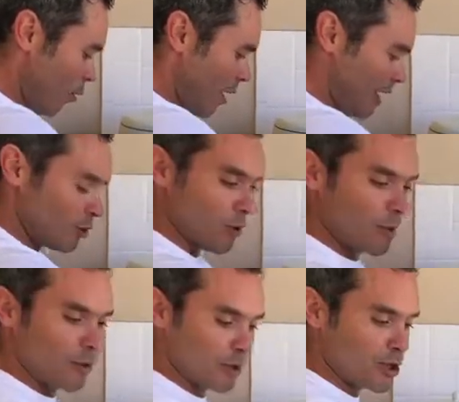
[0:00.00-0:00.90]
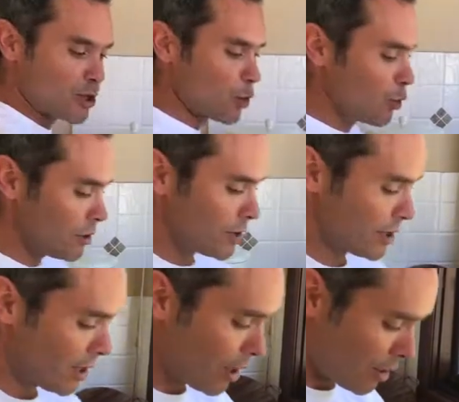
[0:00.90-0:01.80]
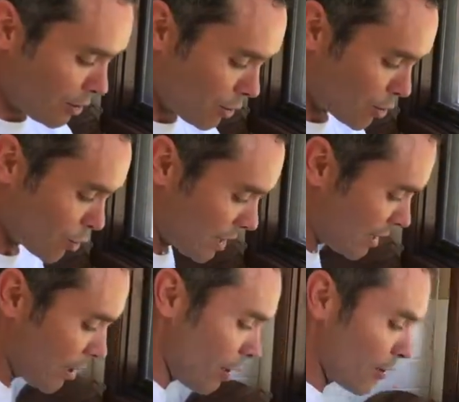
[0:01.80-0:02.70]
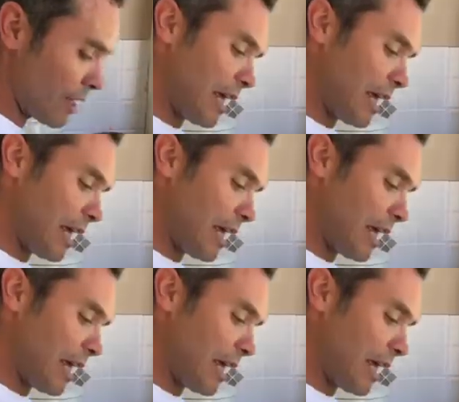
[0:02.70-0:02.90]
Why do we put salt usually on